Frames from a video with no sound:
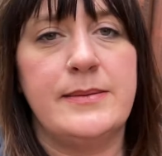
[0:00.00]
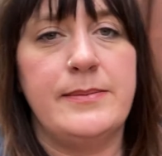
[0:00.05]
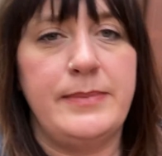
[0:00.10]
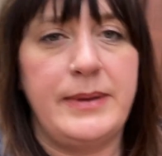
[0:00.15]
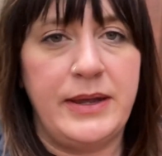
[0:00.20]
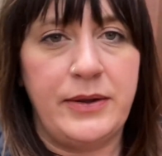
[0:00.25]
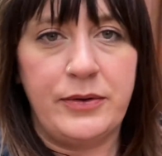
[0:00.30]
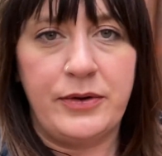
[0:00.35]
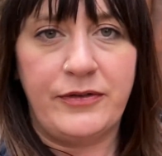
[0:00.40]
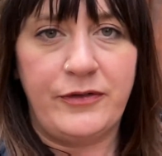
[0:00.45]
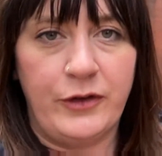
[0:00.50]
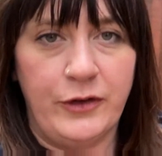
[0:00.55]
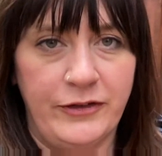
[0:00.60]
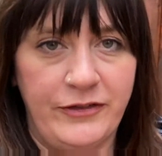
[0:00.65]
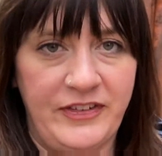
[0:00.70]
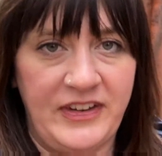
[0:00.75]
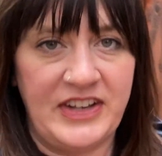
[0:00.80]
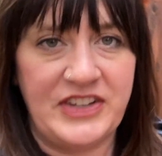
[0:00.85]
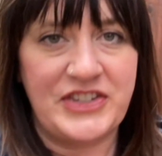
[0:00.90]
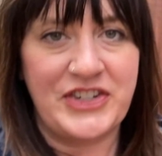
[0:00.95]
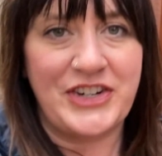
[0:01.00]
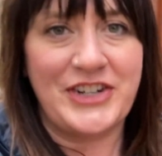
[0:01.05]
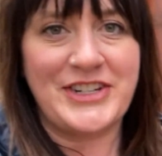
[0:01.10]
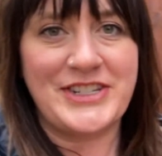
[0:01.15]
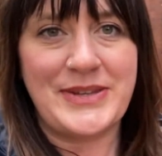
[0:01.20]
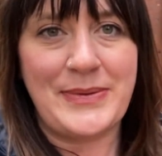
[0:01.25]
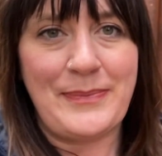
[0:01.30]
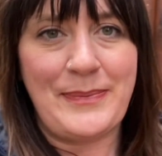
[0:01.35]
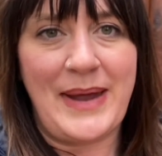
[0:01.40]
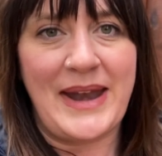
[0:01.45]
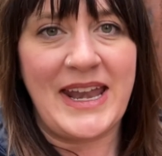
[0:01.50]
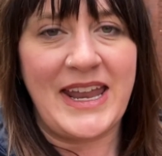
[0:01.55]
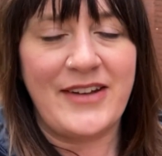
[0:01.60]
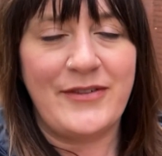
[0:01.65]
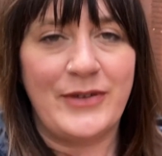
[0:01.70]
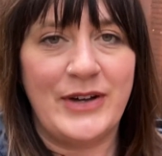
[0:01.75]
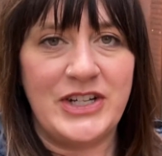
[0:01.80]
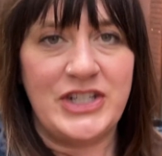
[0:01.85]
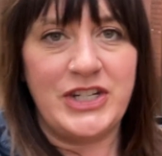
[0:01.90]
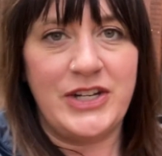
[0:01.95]
beautiful features, many of
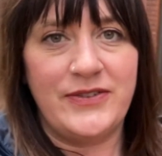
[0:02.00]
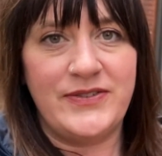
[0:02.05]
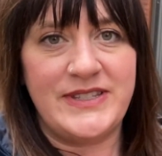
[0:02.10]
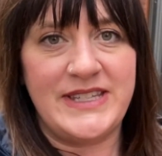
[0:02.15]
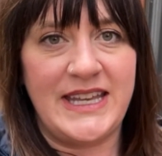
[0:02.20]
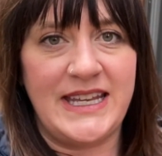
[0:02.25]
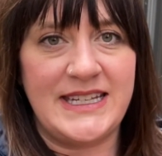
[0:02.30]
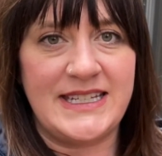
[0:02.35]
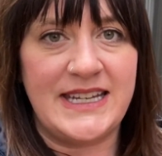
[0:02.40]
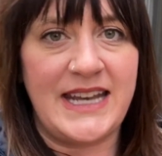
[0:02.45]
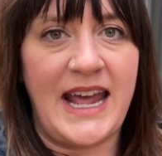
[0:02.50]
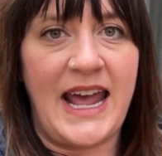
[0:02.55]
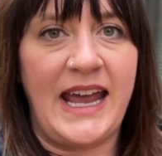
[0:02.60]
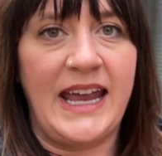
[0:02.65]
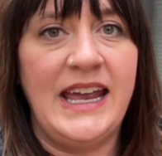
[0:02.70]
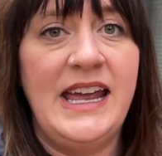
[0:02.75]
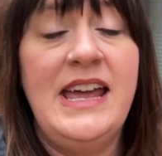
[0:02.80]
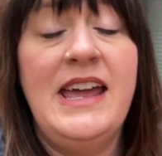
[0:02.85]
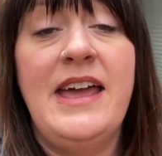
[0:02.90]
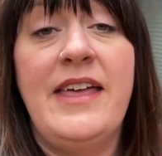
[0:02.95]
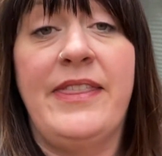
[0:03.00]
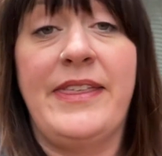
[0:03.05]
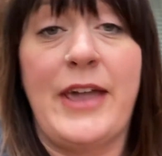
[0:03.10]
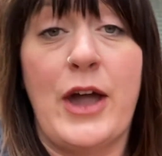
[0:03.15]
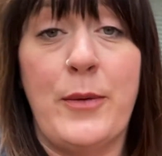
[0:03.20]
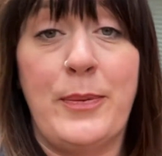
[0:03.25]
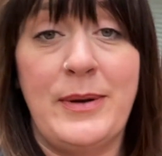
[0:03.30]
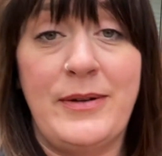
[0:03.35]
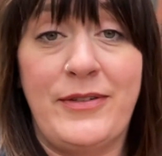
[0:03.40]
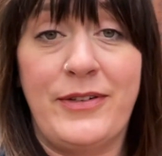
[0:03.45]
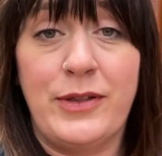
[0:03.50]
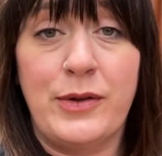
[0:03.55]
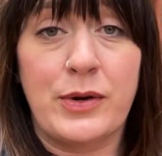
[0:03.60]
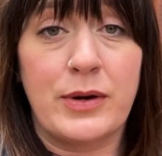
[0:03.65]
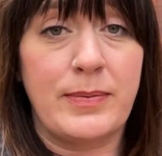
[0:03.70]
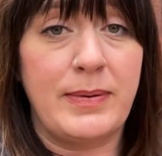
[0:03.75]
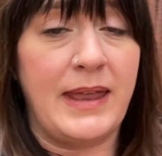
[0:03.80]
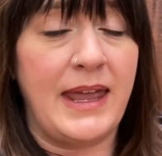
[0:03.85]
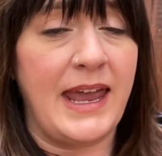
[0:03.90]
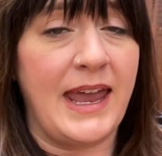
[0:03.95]
which you've seen today. The open floor
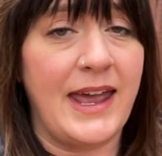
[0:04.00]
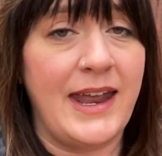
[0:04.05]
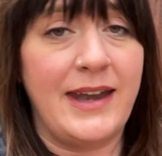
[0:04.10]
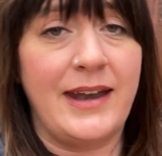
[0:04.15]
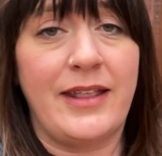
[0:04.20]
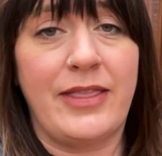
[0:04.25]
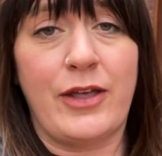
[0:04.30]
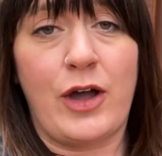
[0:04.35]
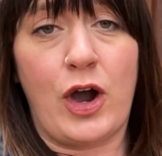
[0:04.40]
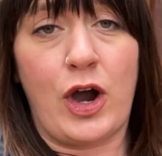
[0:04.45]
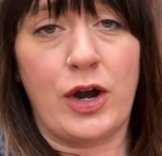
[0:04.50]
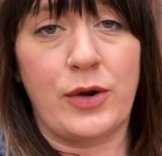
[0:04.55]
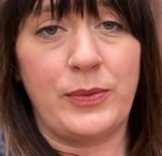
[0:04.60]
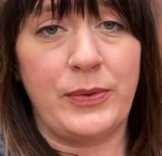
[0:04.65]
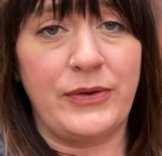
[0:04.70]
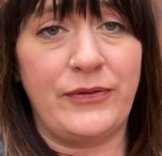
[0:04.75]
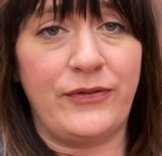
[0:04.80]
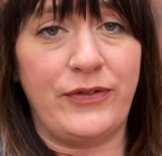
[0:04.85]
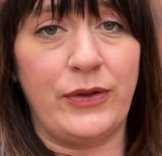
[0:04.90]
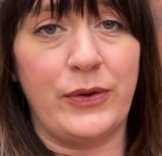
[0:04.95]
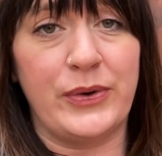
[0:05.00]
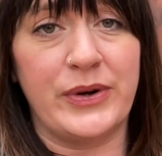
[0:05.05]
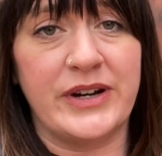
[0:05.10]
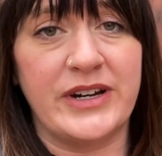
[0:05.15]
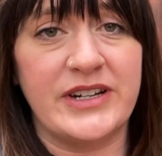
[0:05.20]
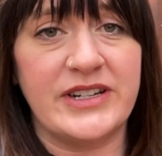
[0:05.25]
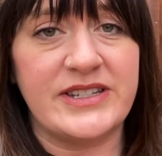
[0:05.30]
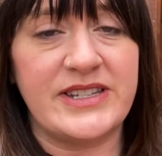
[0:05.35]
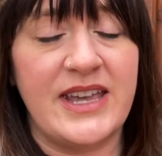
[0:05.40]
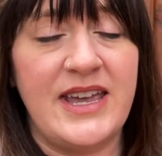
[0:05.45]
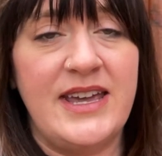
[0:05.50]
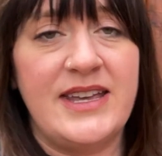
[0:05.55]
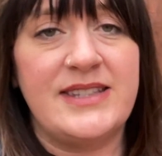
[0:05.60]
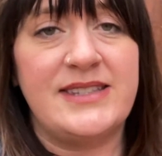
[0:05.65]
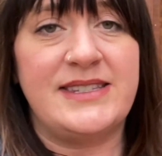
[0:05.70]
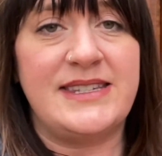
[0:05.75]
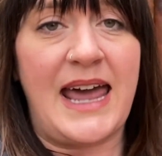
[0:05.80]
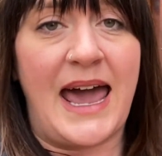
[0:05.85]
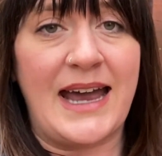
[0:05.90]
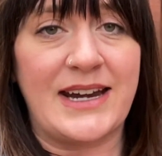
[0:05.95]
plan, the hardwood floors,
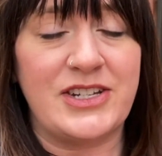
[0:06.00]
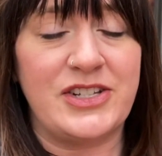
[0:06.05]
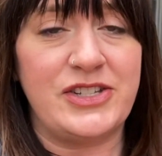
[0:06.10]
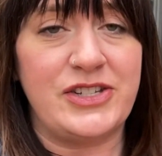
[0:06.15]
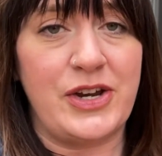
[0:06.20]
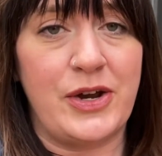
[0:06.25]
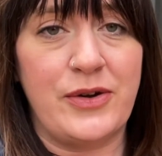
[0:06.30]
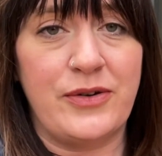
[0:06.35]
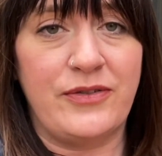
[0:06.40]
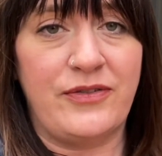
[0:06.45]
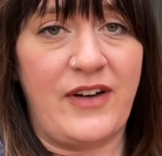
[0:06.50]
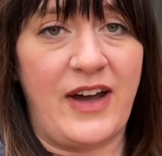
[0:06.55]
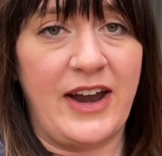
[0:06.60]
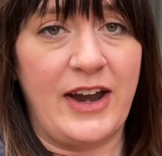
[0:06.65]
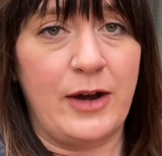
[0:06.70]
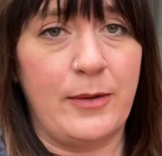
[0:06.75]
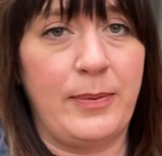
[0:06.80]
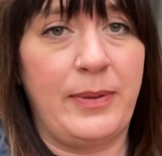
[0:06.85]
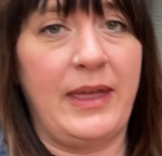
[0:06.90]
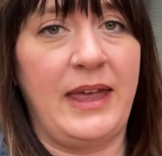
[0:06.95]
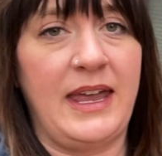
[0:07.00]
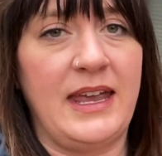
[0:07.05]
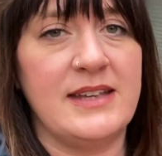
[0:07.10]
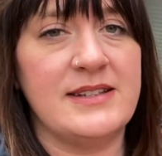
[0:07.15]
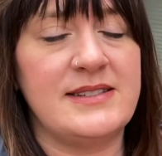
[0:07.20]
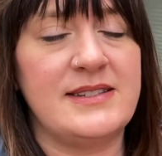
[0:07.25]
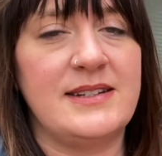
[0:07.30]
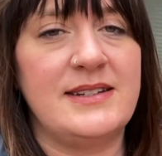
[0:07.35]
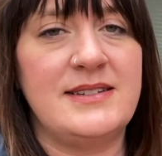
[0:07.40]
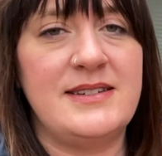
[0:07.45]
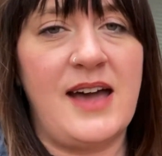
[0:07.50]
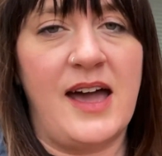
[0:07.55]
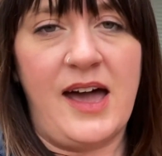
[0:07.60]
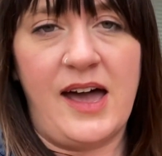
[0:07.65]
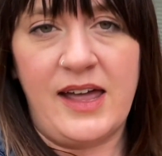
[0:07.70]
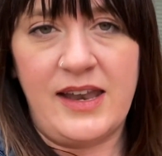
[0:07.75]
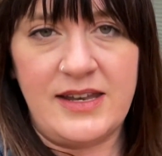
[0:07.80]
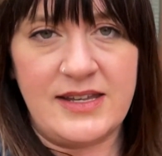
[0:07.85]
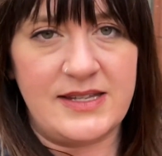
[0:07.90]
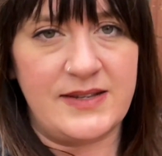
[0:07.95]
stacked stone fireplace,
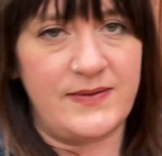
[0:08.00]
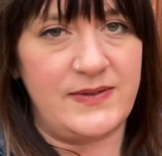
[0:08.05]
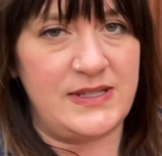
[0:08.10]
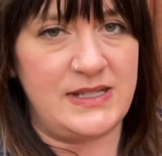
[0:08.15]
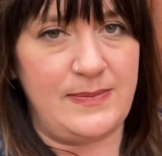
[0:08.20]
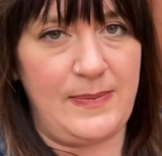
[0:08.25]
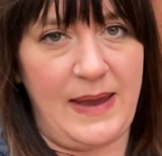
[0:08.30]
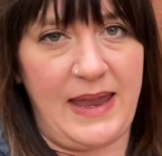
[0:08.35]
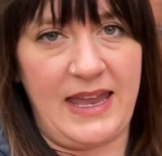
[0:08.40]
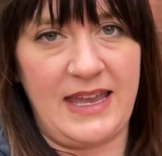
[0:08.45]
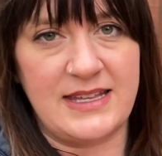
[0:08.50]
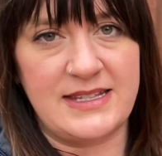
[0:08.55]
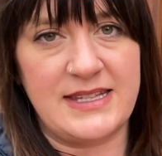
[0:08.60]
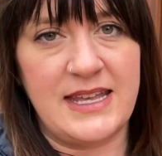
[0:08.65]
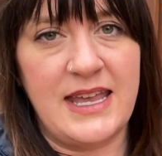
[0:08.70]
tons of space.